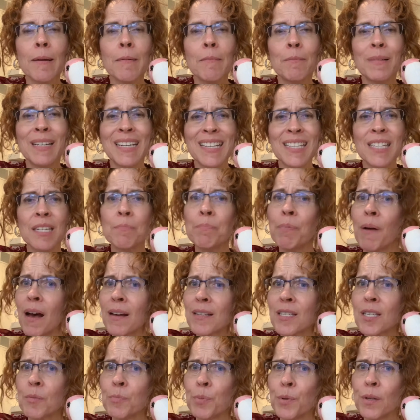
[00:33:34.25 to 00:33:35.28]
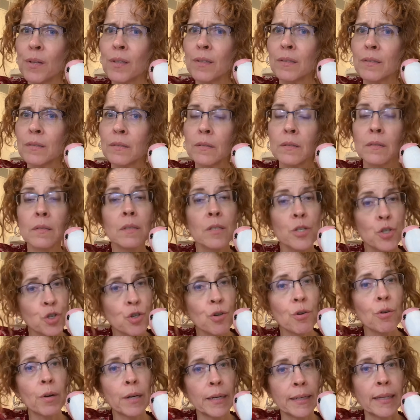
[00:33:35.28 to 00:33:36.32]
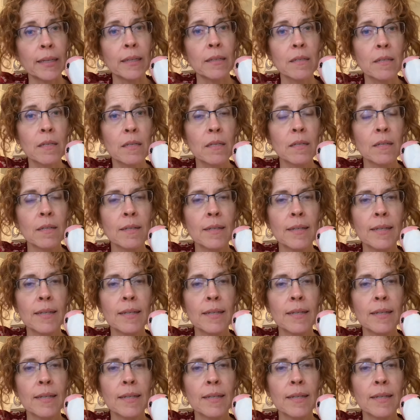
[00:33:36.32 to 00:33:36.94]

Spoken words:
But is it possible? Sure it is,